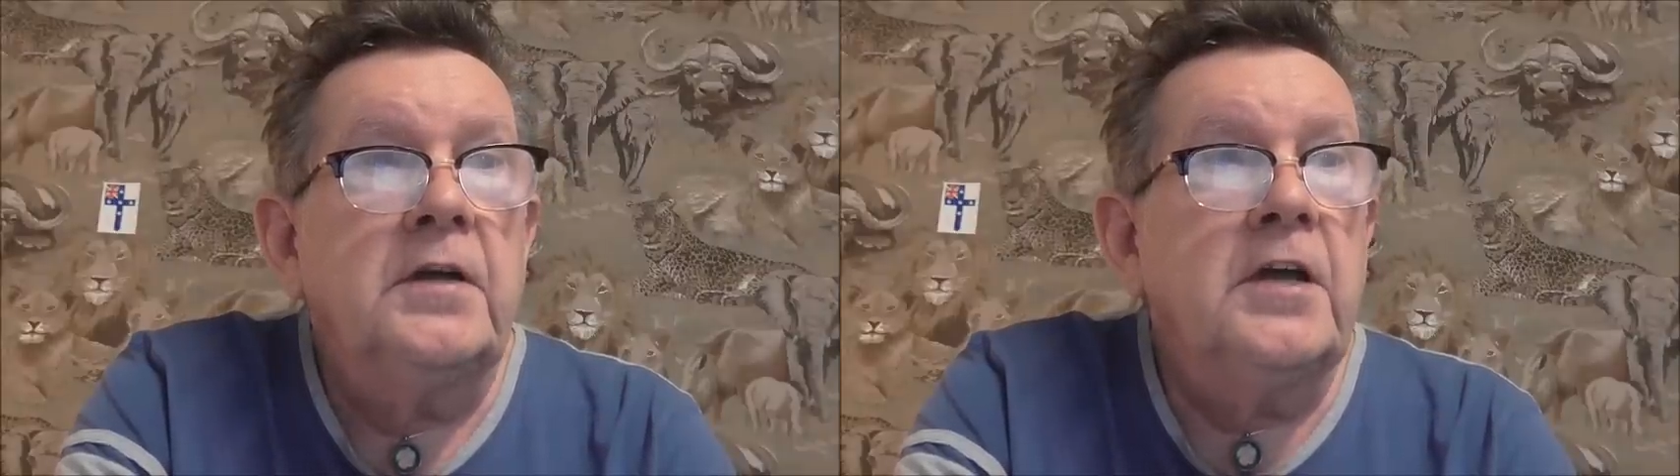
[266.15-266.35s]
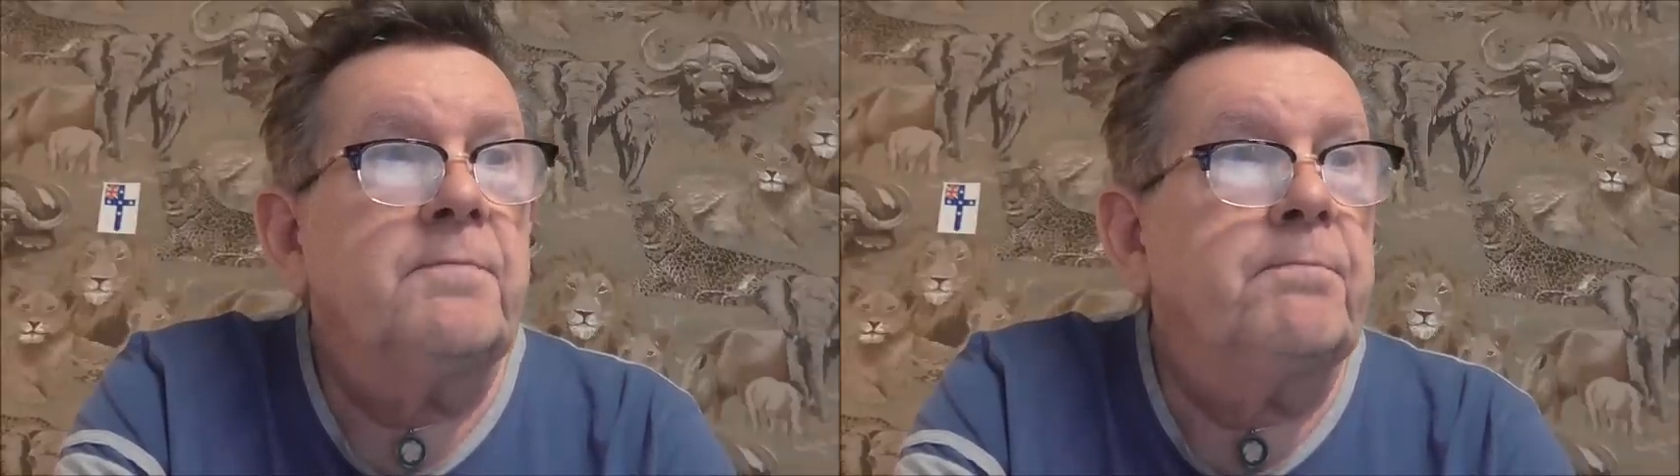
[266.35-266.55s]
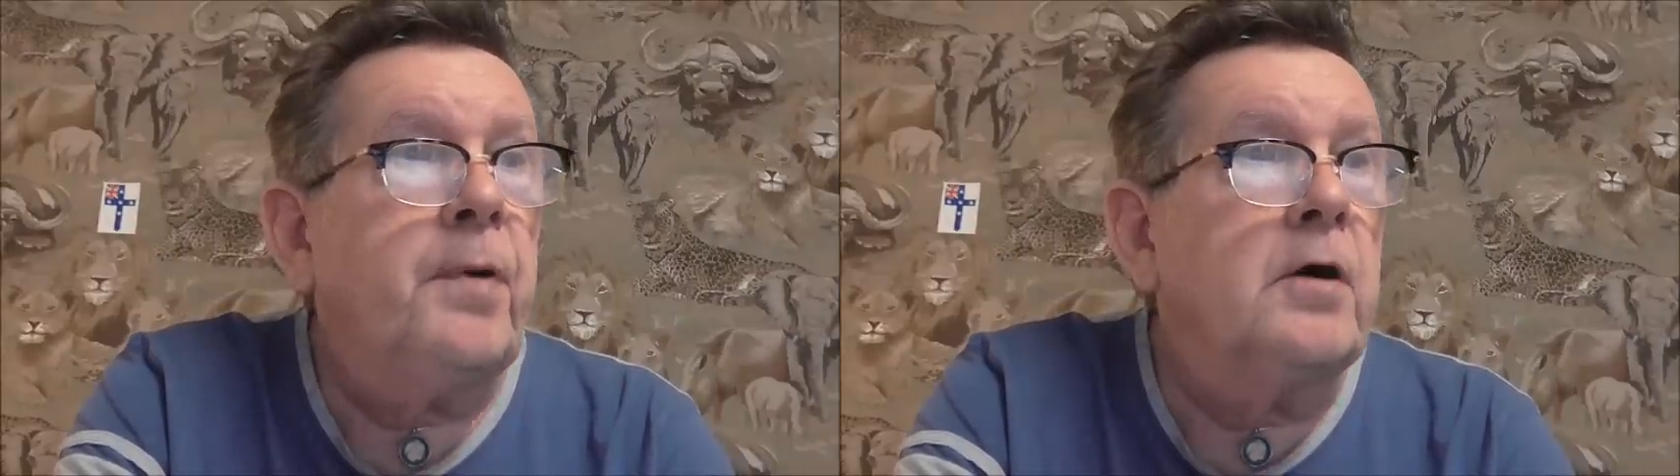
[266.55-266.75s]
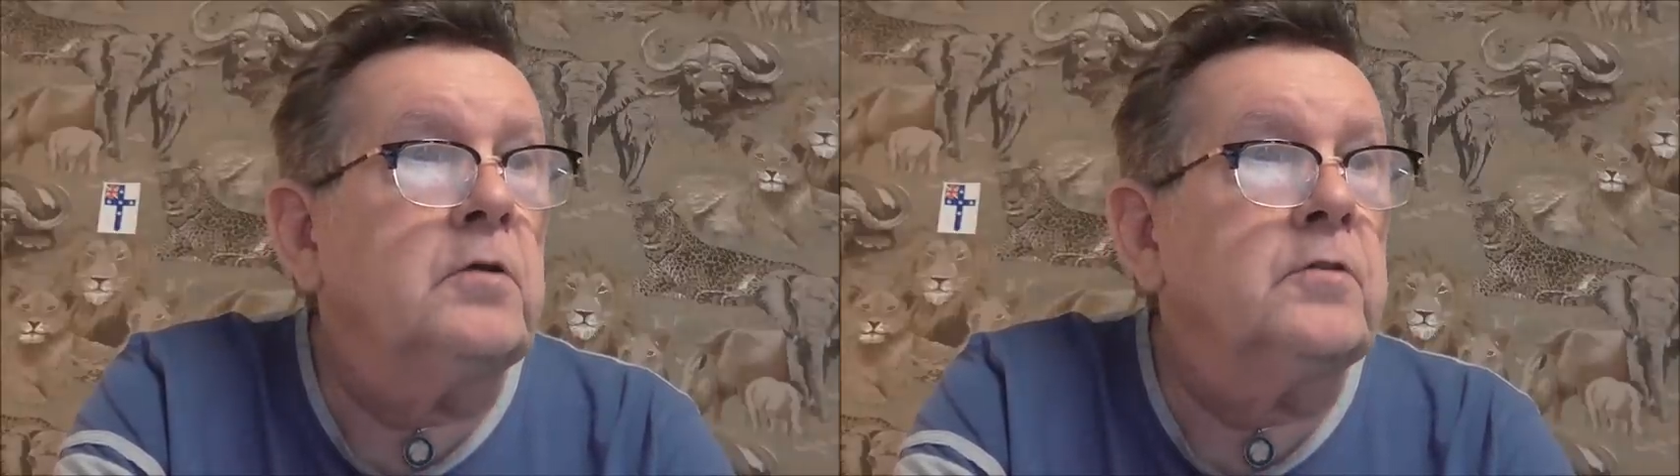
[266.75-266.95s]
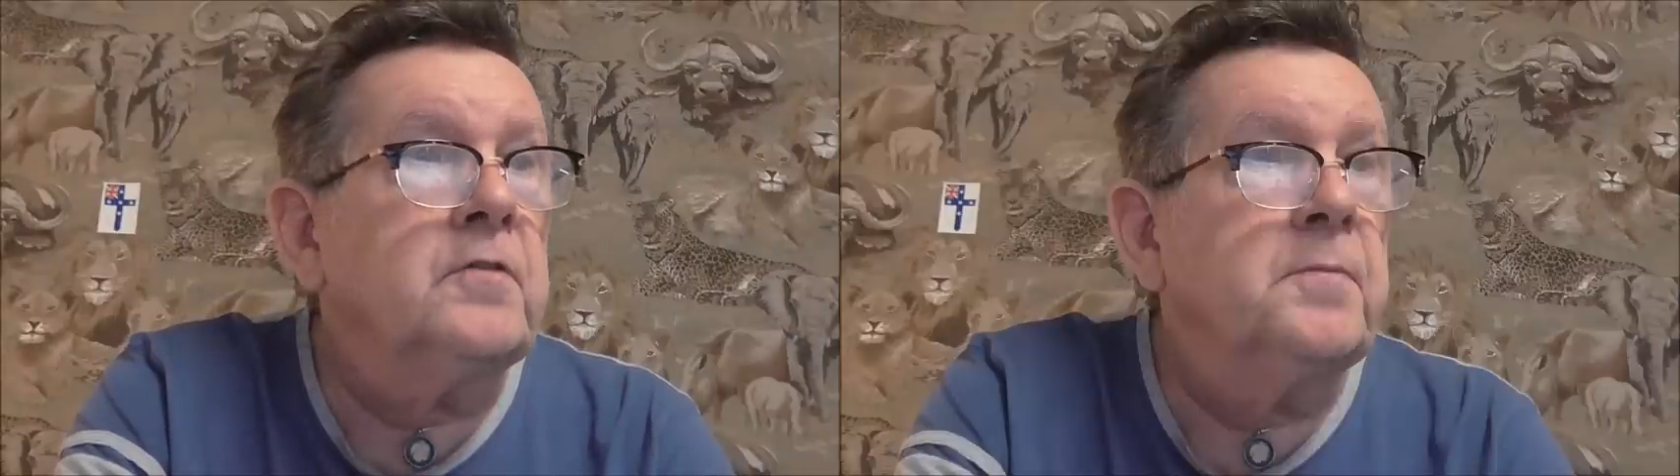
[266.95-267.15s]
It
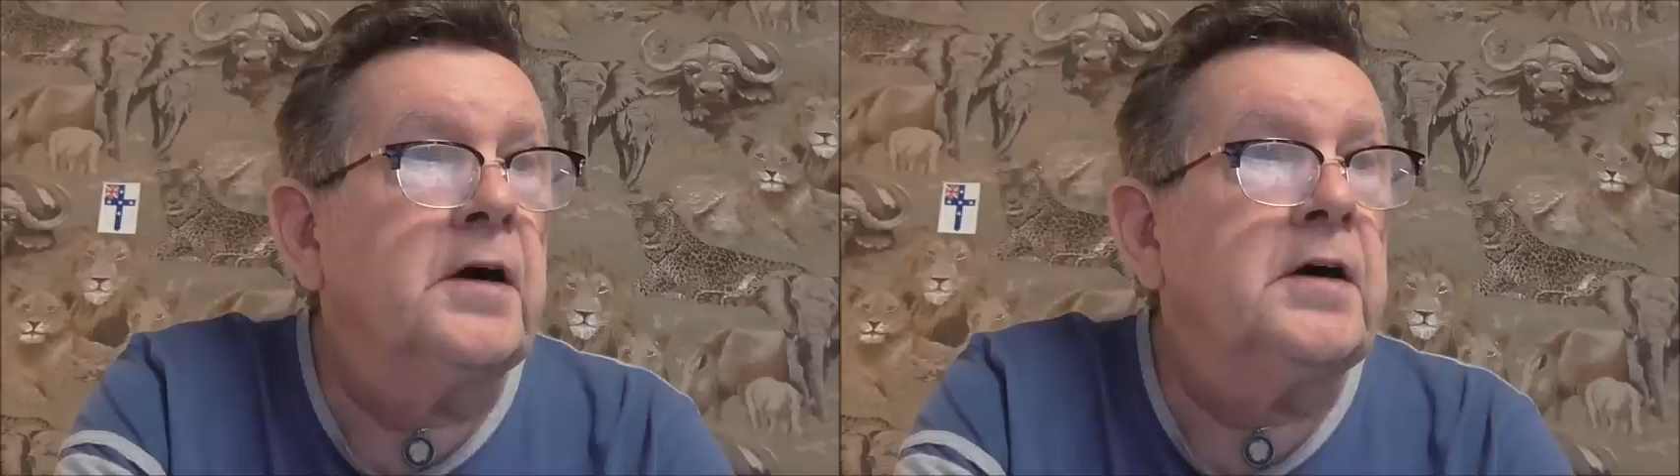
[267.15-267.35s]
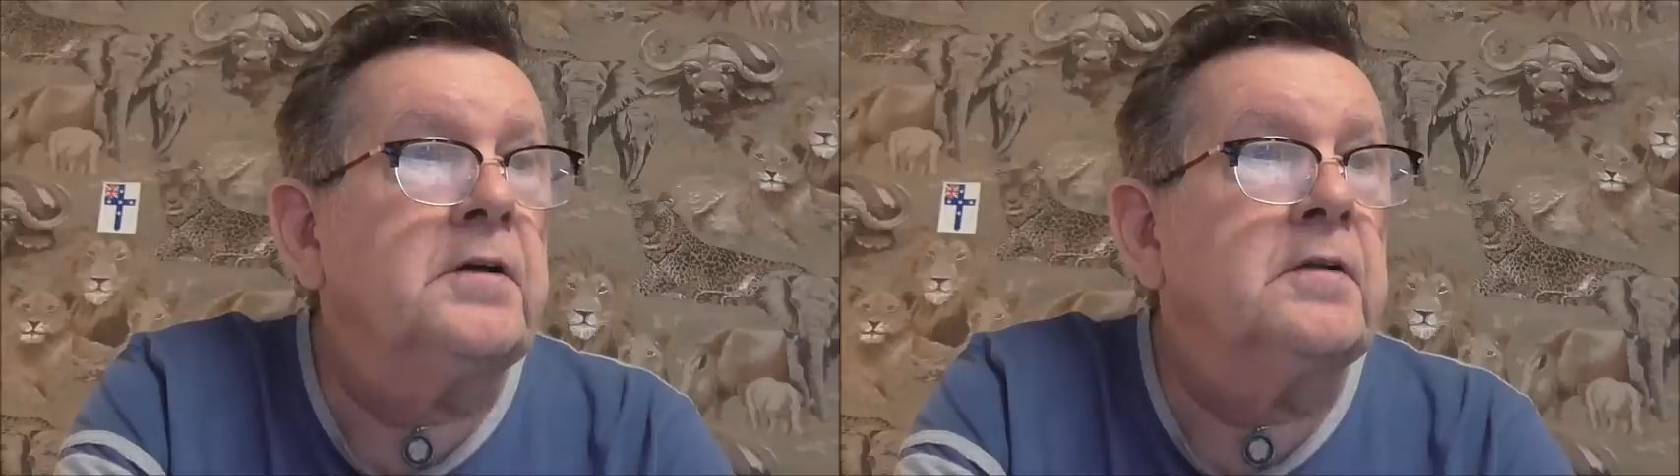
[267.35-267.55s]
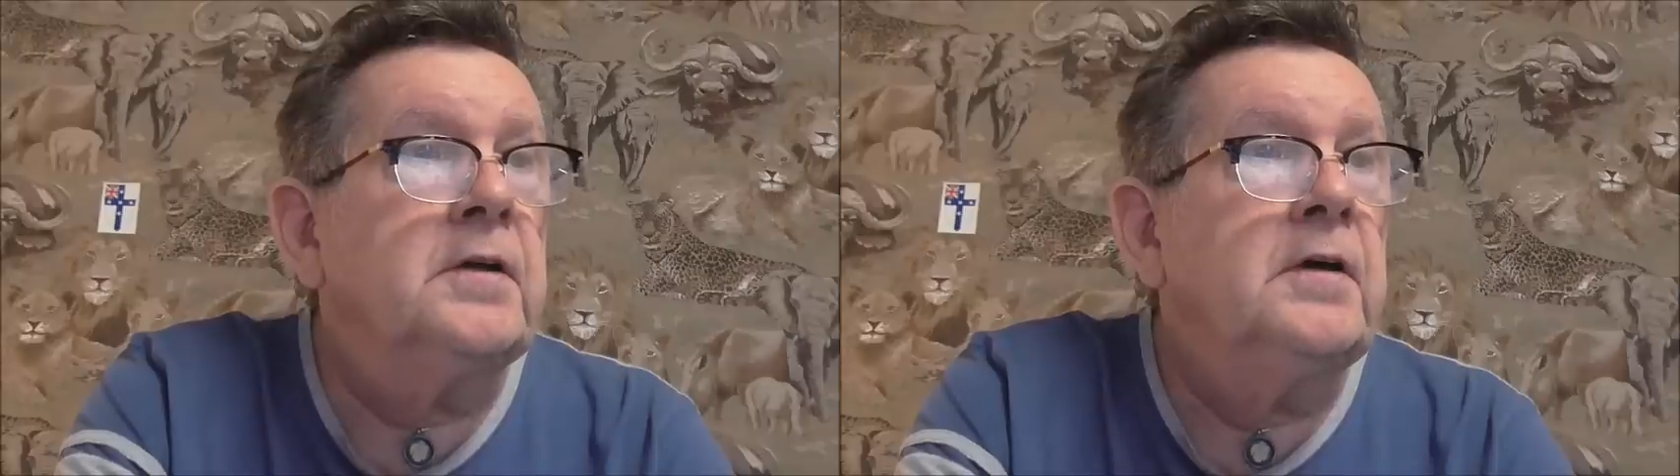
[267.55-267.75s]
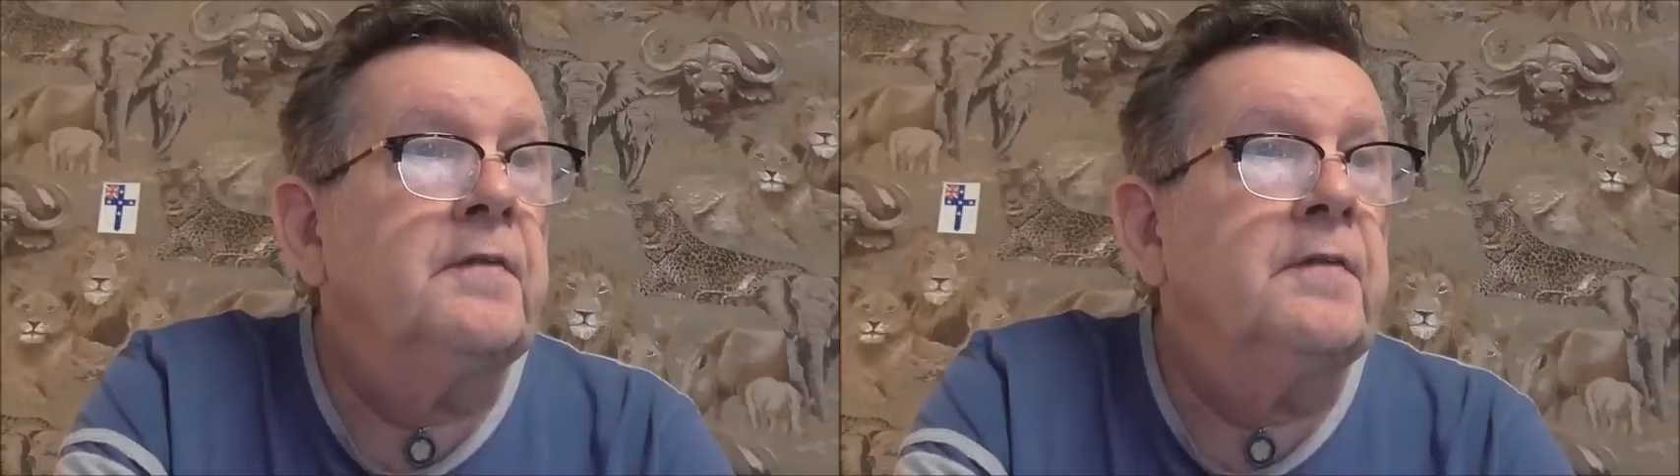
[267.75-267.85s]
boggles the mind